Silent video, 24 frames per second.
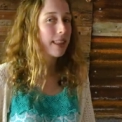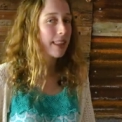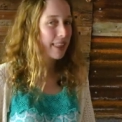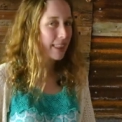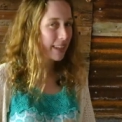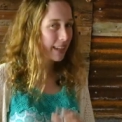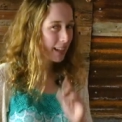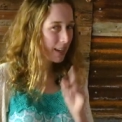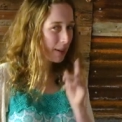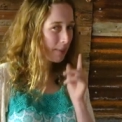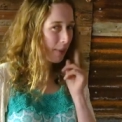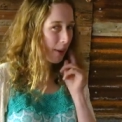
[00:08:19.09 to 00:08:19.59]

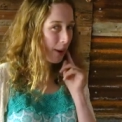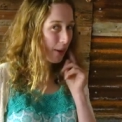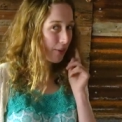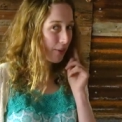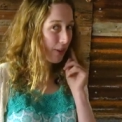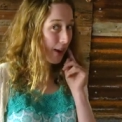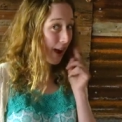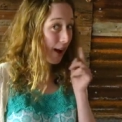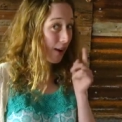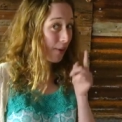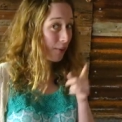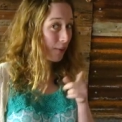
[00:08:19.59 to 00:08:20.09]
Think about
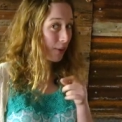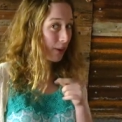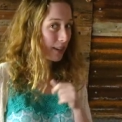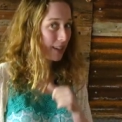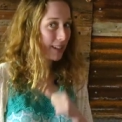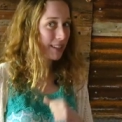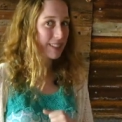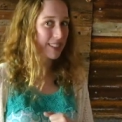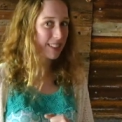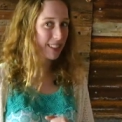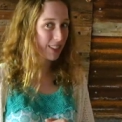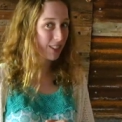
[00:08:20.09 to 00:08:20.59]
that one.
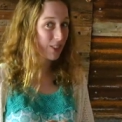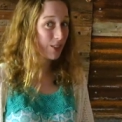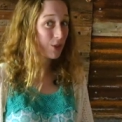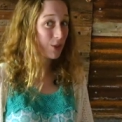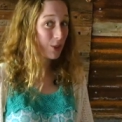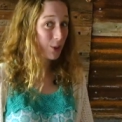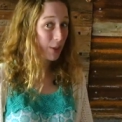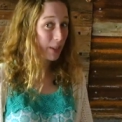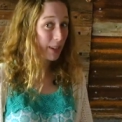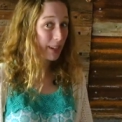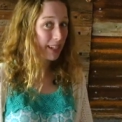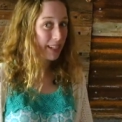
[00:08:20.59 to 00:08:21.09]
It's a little
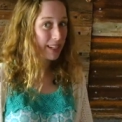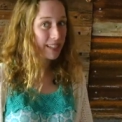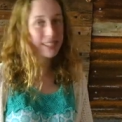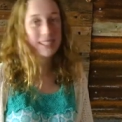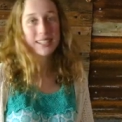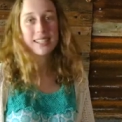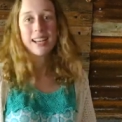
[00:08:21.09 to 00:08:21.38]
tricky.